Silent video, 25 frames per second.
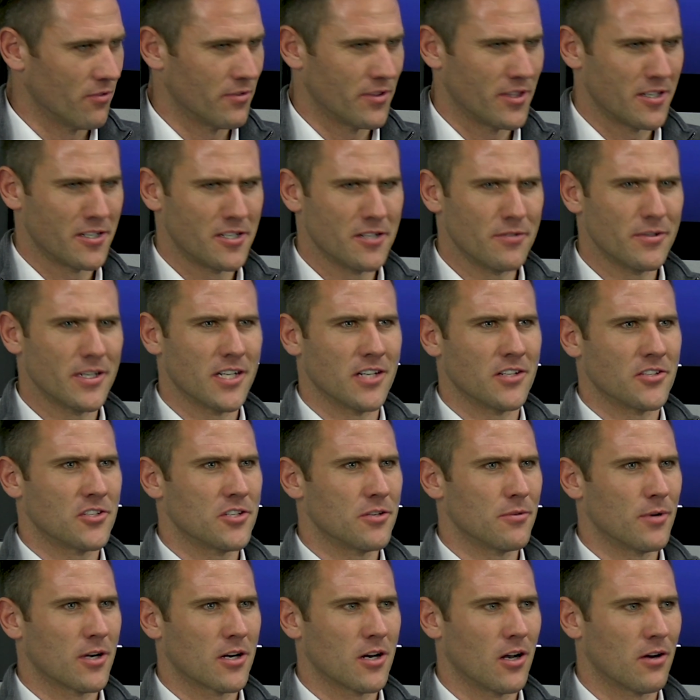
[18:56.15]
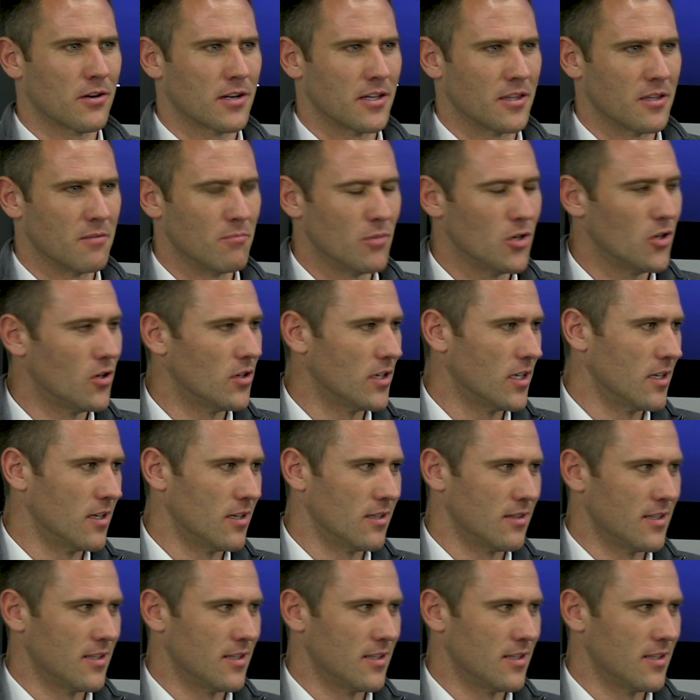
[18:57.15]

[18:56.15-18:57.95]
and they're doing it at 2 o'clock in the morning,